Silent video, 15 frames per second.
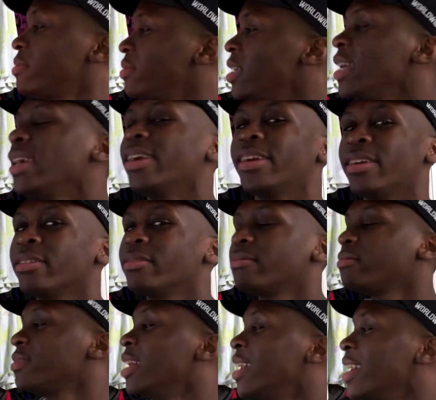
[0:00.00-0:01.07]
Yeah.
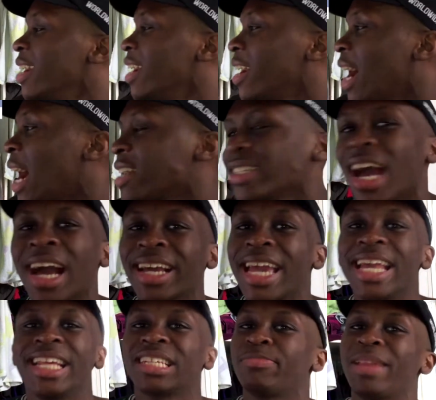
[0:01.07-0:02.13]
I
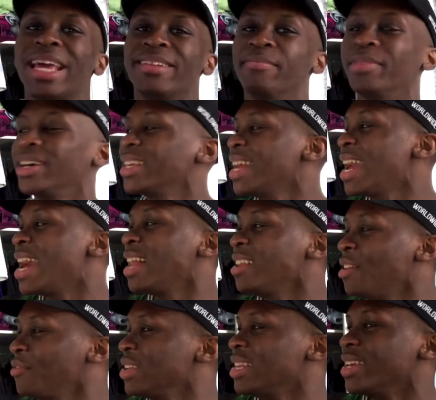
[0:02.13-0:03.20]
can't explain it, but yeah, I'm
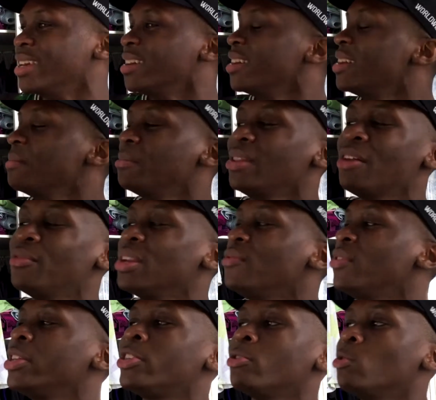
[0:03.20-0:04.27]
loving it. Loving the
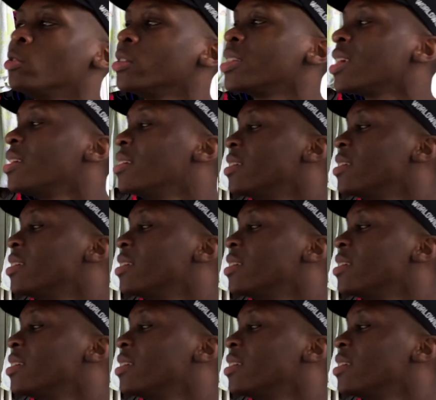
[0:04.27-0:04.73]
visuals.